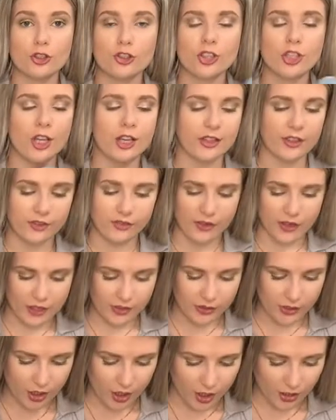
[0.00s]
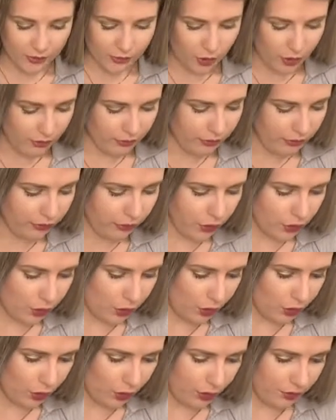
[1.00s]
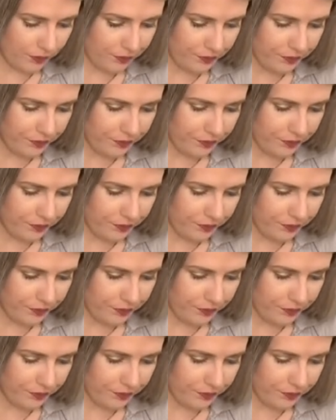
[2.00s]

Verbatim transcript: a nice fit. So I've gone for,